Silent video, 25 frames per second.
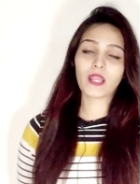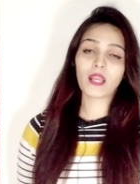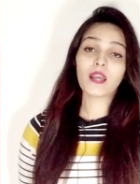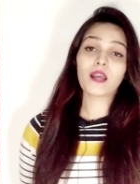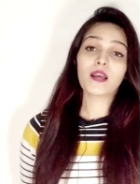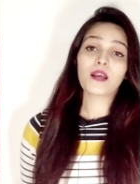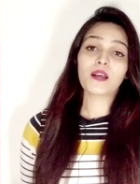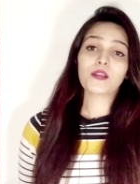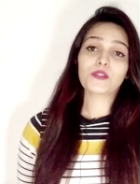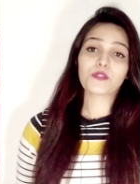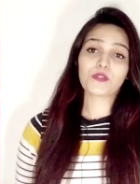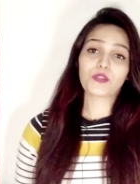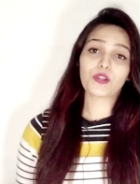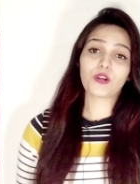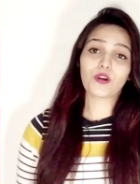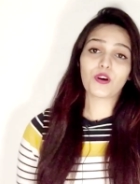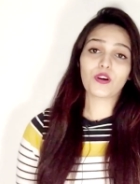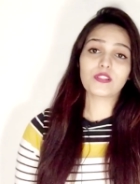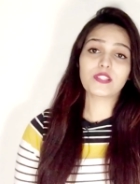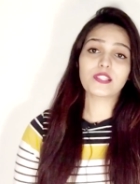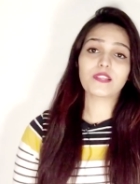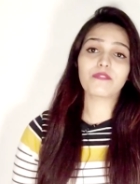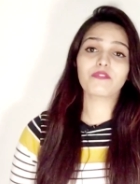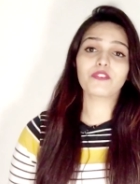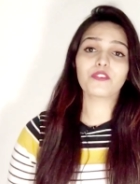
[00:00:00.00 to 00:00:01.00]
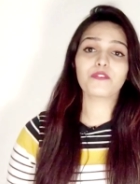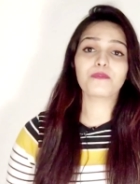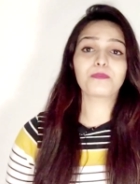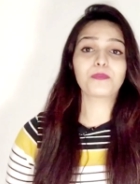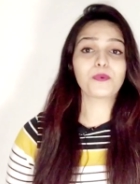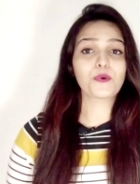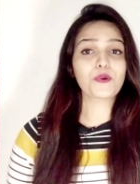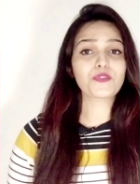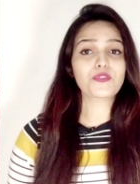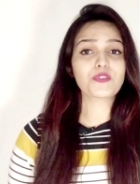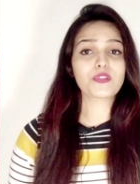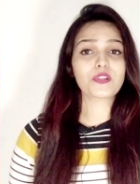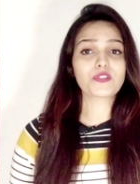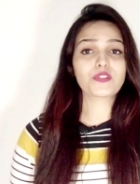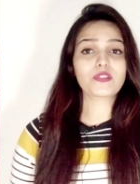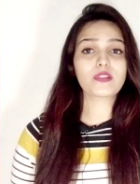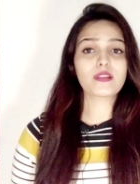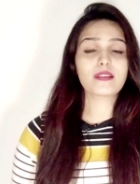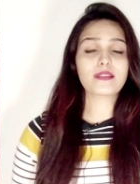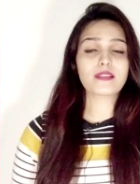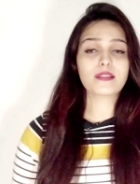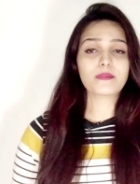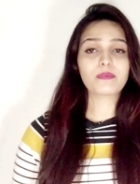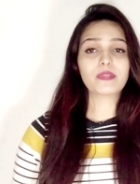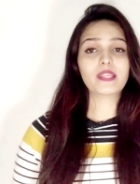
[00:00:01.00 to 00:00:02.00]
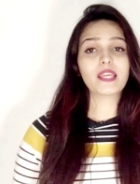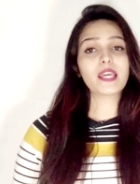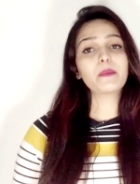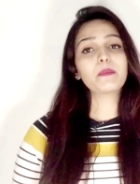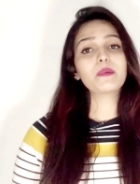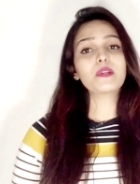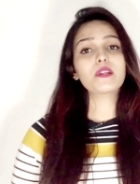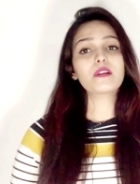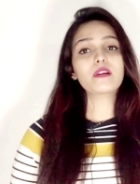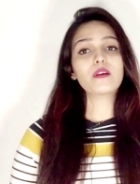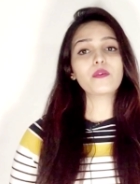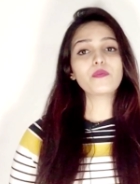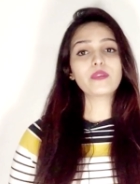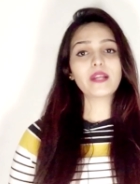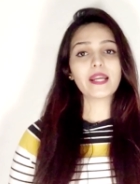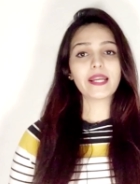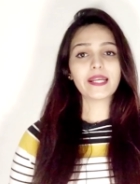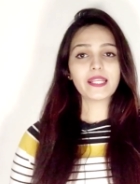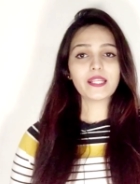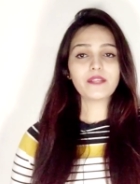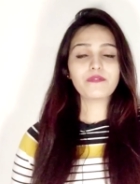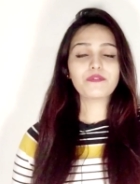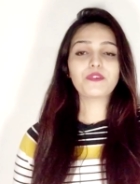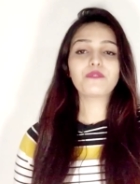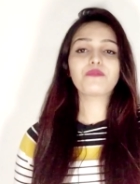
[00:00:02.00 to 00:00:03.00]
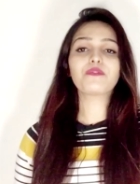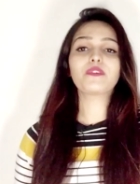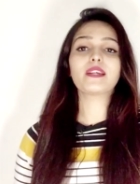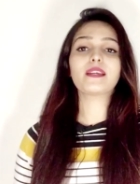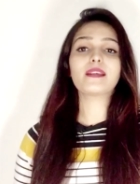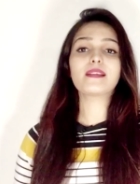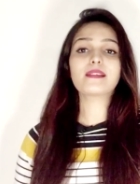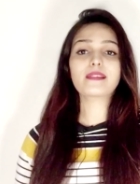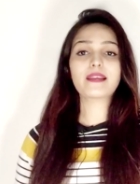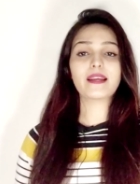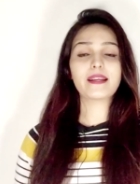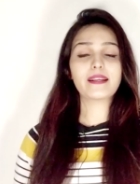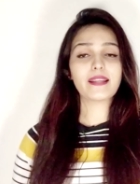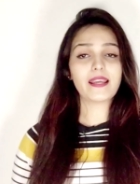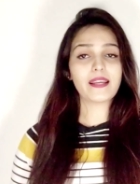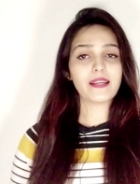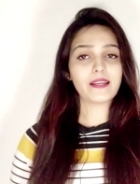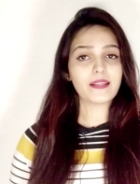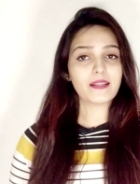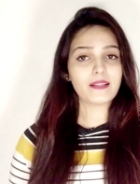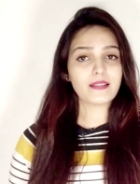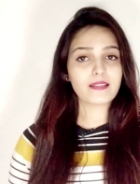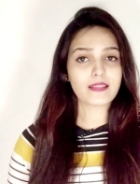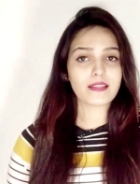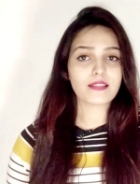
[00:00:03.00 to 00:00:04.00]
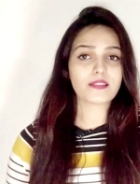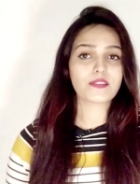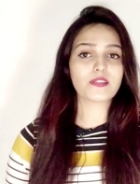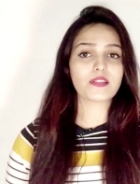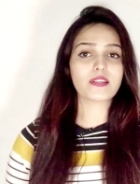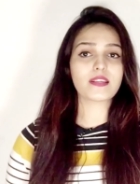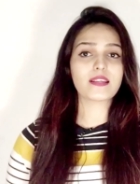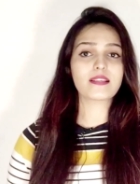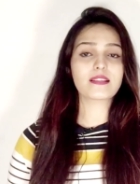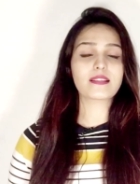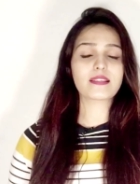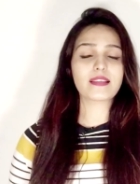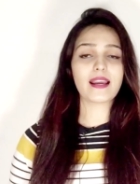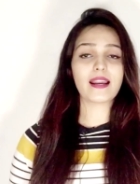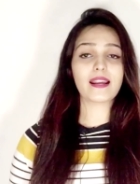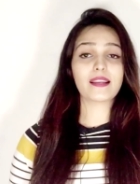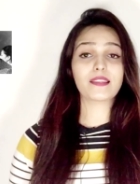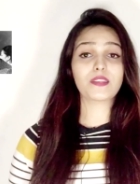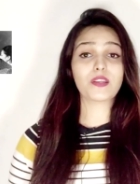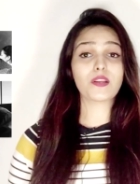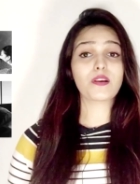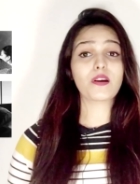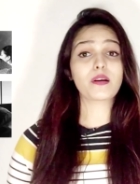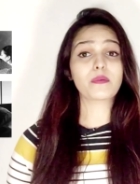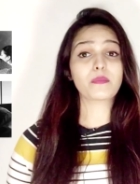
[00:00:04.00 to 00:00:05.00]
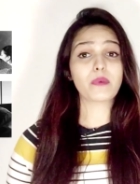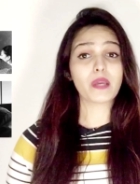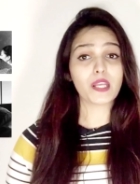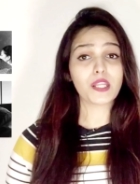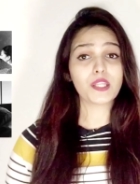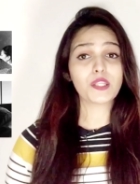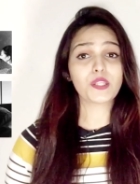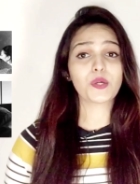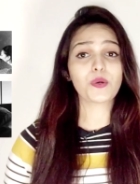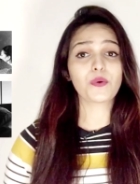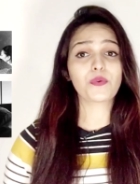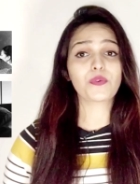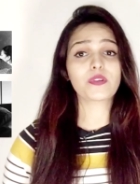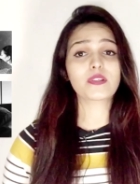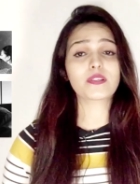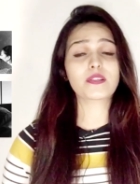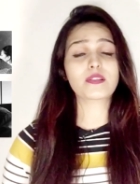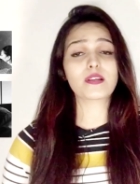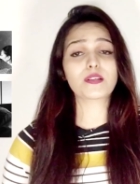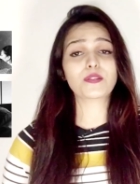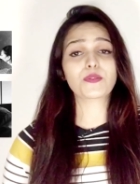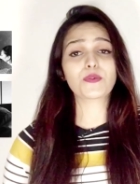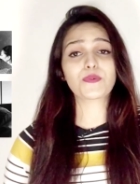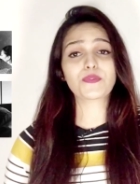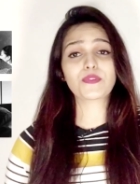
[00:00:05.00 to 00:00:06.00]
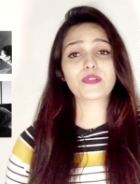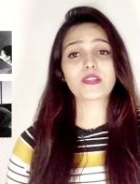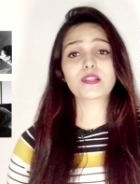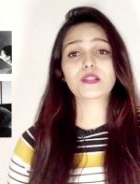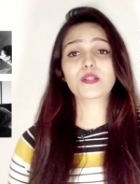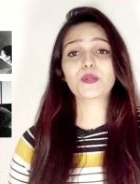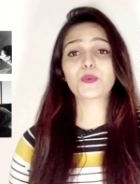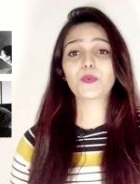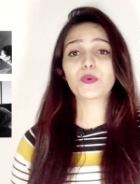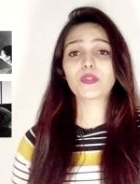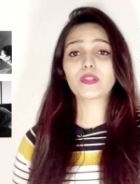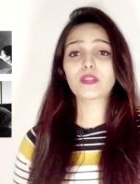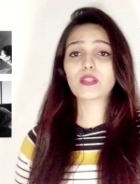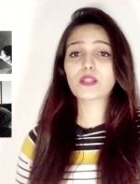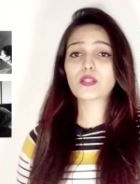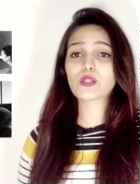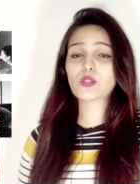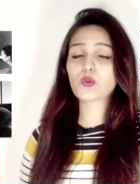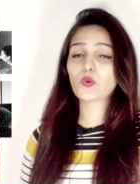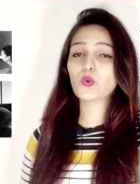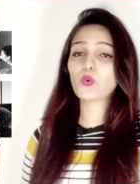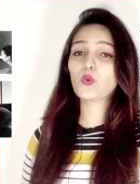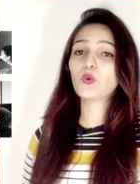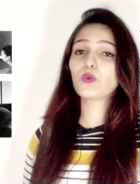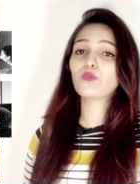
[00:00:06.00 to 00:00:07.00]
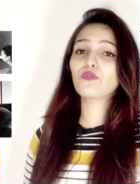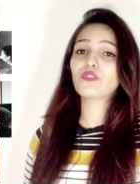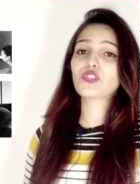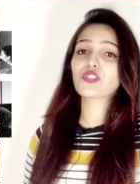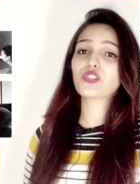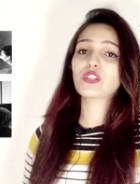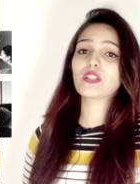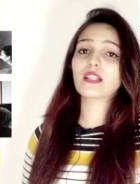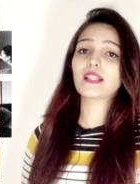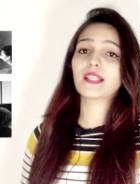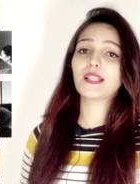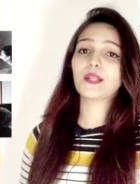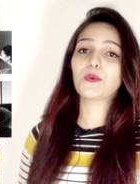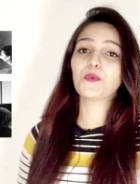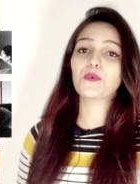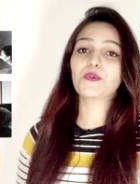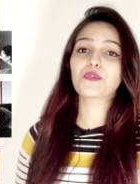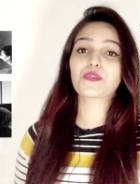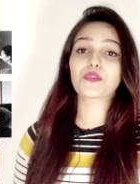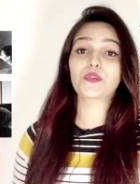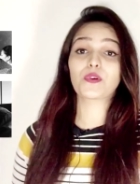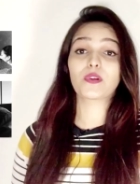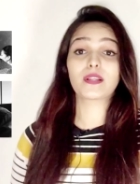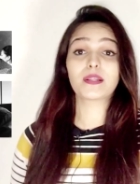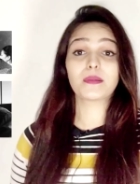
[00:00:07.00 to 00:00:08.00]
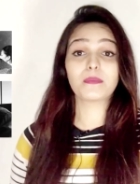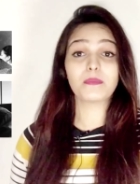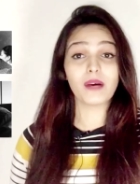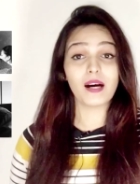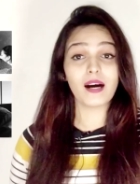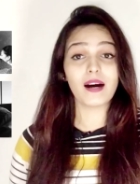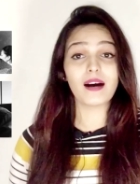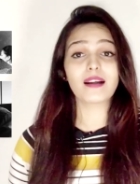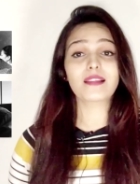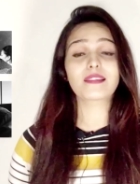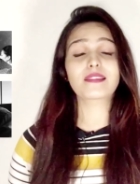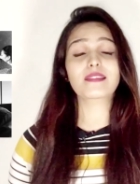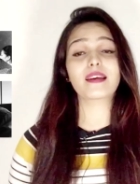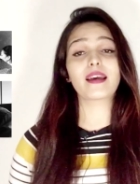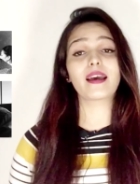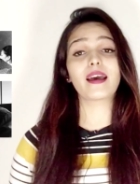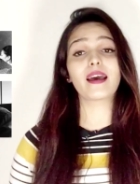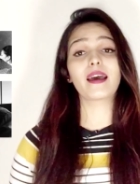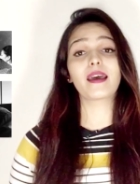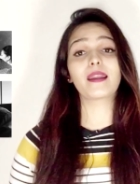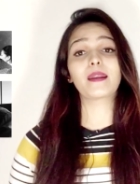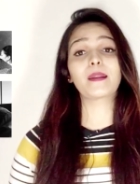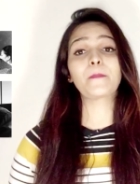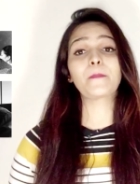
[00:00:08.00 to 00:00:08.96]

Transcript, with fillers: So the concept of post-structuralism came in around 1950s and 1960s and there are many theorists associated with this school which includes Roland Barthes and